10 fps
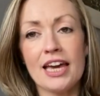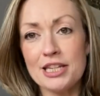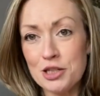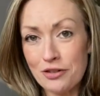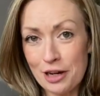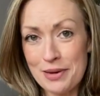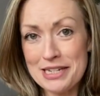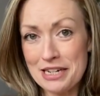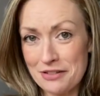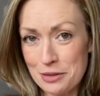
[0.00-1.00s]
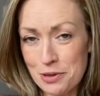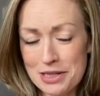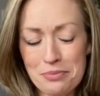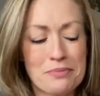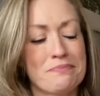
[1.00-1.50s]
It does recommend an invisible
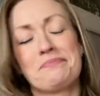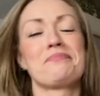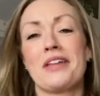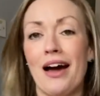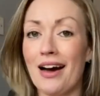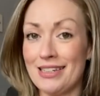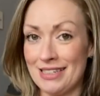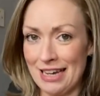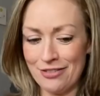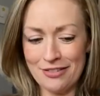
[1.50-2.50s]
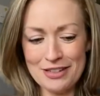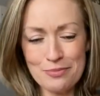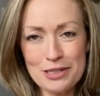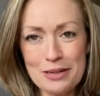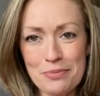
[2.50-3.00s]
zip. I didn't have an
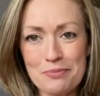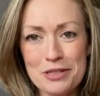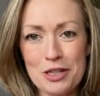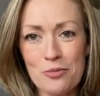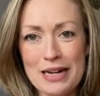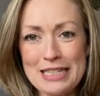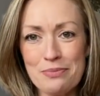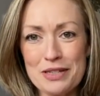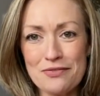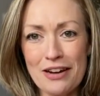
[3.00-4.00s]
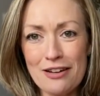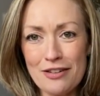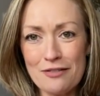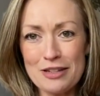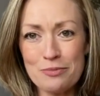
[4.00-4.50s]
invisible zip, so my zip is very,
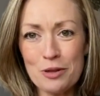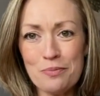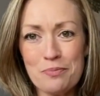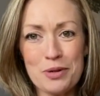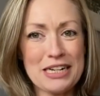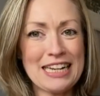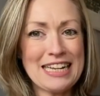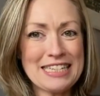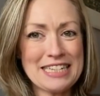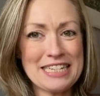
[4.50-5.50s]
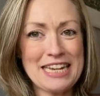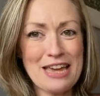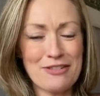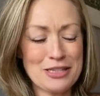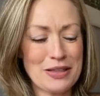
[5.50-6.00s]
very visible, but at least it is
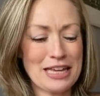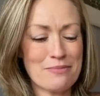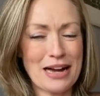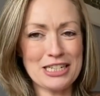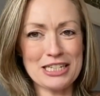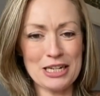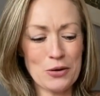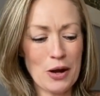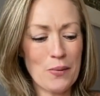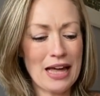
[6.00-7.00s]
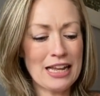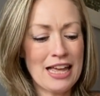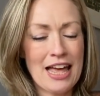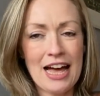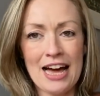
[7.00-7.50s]
navy, so I think it matches in quite well.
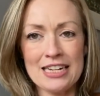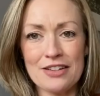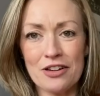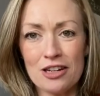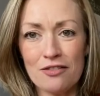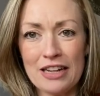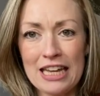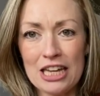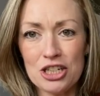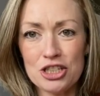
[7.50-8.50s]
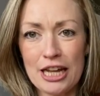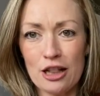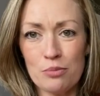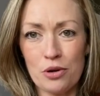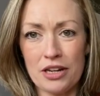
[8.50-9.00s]
And I've got a lovely
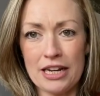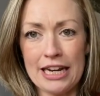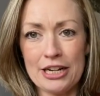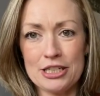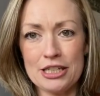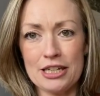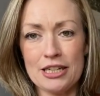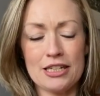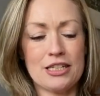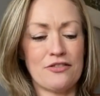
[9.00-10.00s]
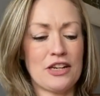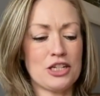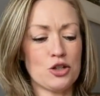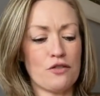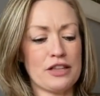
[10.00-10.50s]
shell button here to
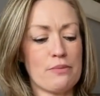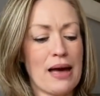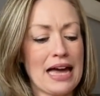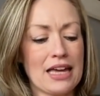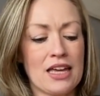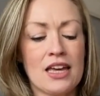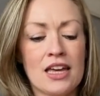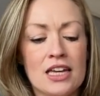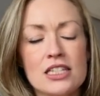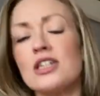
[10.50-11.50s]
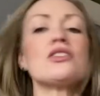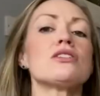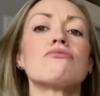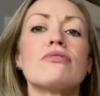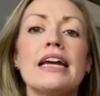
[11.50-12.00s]
finish it off at the back. So
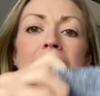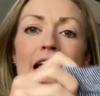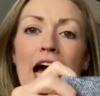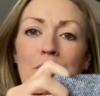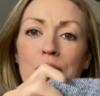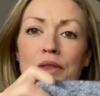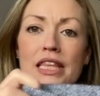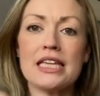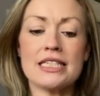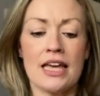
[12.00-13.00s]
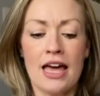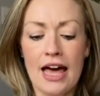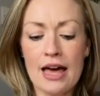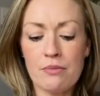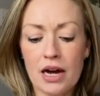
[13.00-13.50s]
just really happy with these.
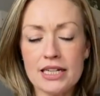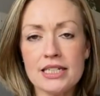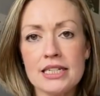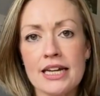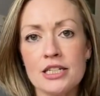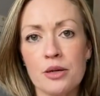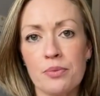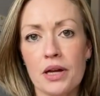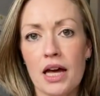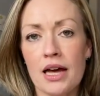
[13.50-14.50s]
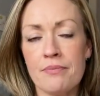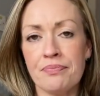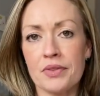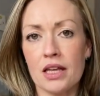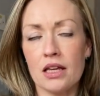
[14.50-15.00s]
I did end up
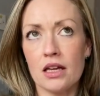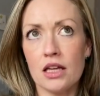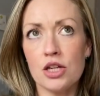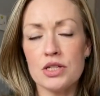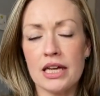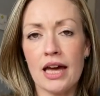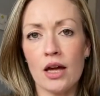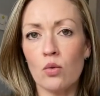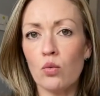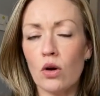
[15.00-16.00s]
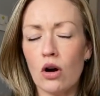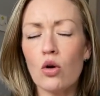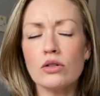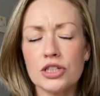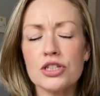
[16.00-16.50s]
using
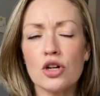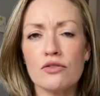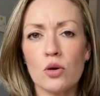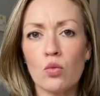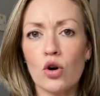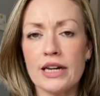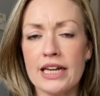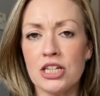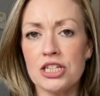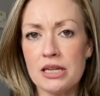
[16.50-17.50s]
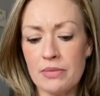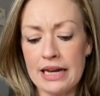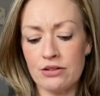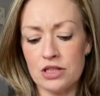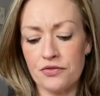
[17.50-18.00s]
just over 1 inch seam
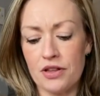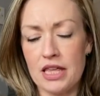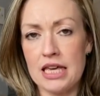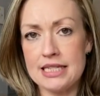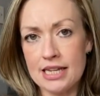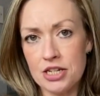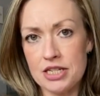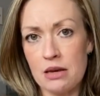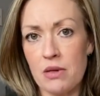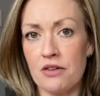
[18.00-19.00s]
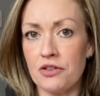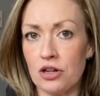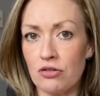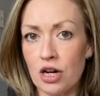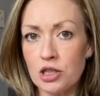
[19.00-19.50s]
allowance for the centre seam and for
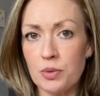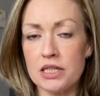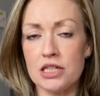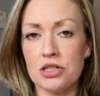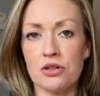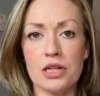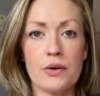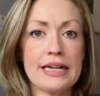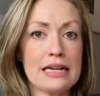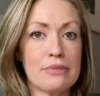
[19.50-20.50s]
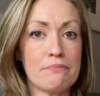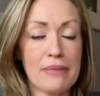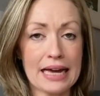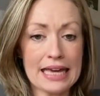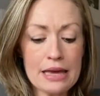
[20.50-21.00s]
the crotch because I just thought they were a little bit
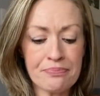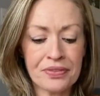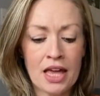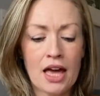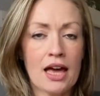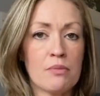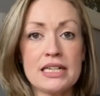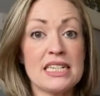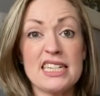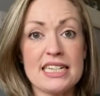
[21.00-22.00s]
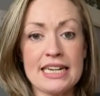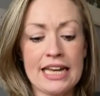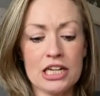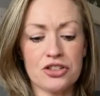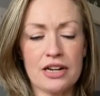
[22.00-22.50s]
baggy. I didn't add
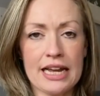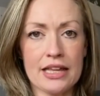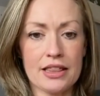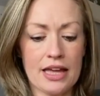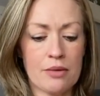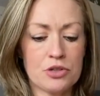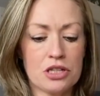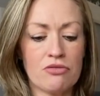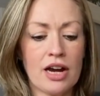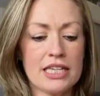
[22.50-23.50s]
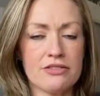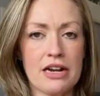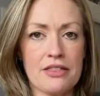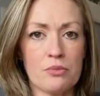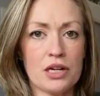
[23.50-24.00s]
any extra length to the rise or
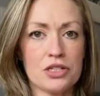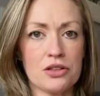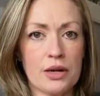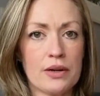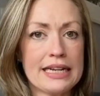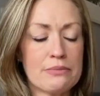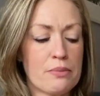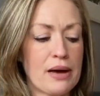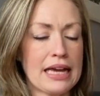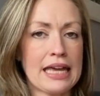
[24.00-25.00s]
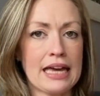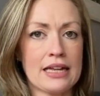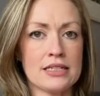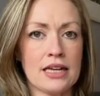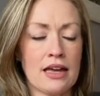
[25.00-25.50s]
anything, but I just thought they were a little bit baggy
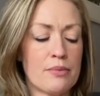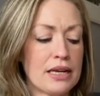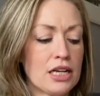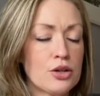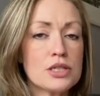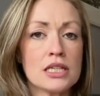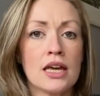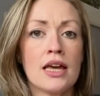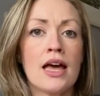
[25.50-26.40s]
and a bit loose.